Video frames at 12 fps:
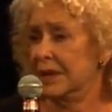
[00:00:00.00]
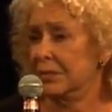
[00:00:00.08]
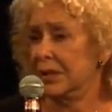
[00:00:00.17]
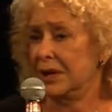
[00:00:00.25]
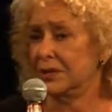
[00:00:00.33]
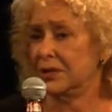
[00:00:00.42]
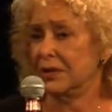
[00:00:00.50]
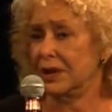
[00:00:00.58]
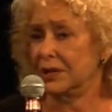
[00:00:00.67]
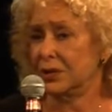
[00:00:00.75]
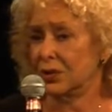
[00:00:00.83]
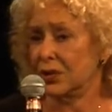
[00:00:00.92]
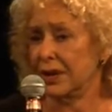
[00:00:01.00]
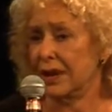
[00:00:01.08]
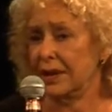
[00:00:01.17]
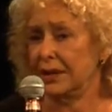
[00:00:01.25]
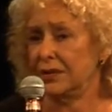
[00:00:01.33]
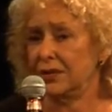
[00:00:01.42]
pleasure and joy
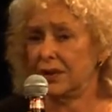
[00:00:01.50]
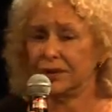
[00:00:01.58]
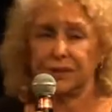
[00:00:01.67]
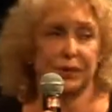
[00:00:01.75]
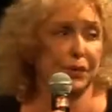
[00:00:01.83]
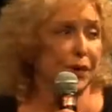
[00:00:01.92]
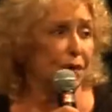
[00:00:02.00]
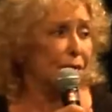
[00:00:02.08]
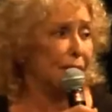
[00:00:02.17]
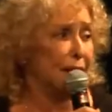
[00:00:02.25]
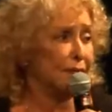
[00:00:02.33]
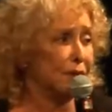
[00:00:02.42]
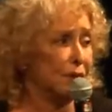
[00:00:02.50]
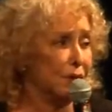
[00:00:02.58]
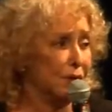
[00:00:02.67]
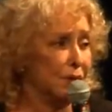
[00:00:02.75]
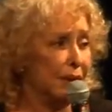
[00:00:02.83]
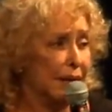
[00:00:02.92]
and trust the work you have to
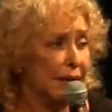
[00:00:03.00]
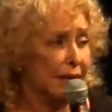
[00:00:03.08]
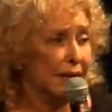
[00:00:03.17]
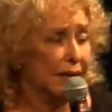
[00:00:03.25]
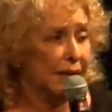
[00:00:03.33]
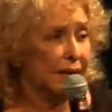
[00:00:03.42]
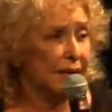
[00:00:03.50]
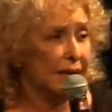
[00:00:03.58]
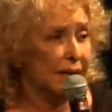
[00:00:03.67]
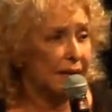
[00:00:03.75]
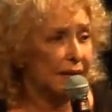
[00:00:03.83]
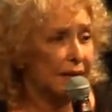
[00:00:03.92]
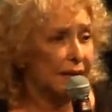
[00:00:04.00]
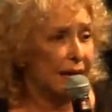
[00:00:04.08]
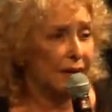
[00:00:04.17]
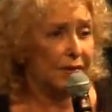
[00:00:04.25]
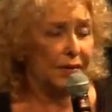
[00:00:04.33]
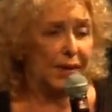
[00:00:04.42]
do. Uh, I
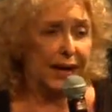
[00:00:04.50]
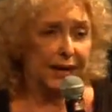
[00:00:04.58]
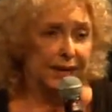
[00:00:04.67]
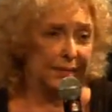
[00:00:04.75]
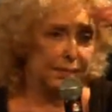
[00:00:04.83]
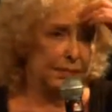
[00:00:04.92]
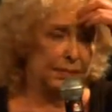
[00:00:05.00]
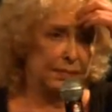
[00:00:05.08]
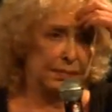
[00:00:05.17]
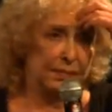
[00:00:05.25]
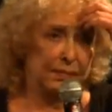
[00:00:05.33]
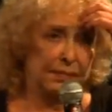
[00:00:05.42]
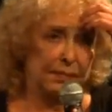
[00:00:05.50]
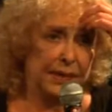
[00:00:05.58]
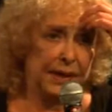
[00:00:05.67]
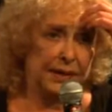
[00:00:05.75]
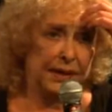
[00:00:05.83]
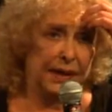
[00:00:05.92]
don't know how to
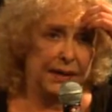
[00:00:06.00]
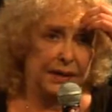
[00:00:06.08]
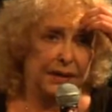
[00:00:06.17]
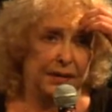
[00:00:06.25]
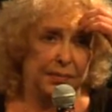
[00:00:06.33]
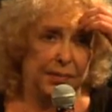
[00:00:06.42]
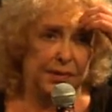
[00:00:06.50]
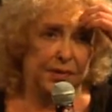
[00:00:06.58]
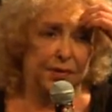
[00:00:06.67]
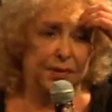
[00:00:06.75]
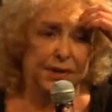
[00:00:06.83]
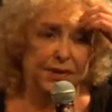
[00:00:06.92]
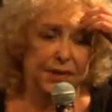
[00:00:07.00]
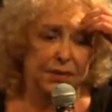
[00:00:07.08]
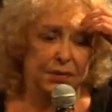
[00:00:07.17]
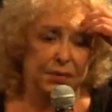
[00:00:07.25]
make that clear, but trusting the